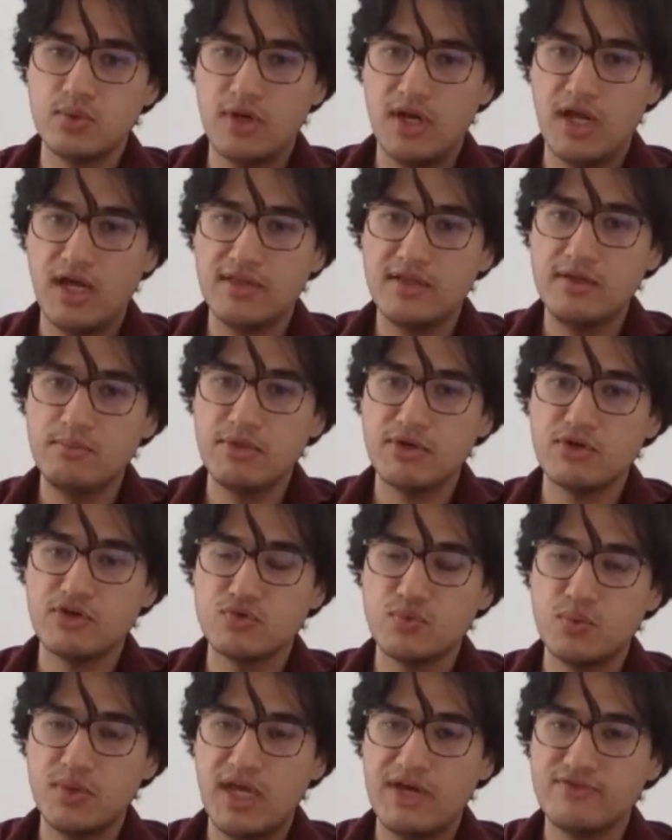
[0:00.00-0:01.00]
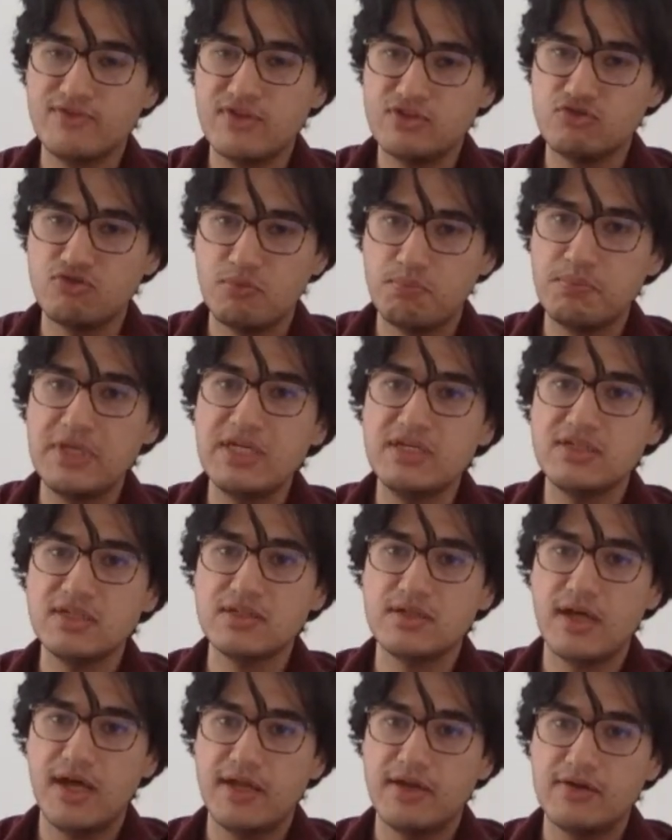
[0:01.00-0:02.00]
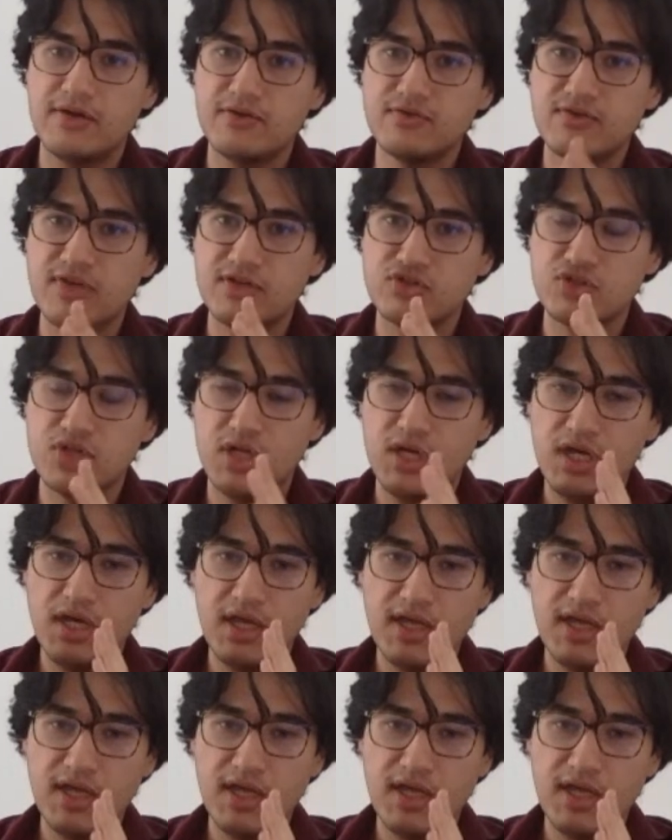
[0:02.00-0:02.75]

to another because we have such repeated and such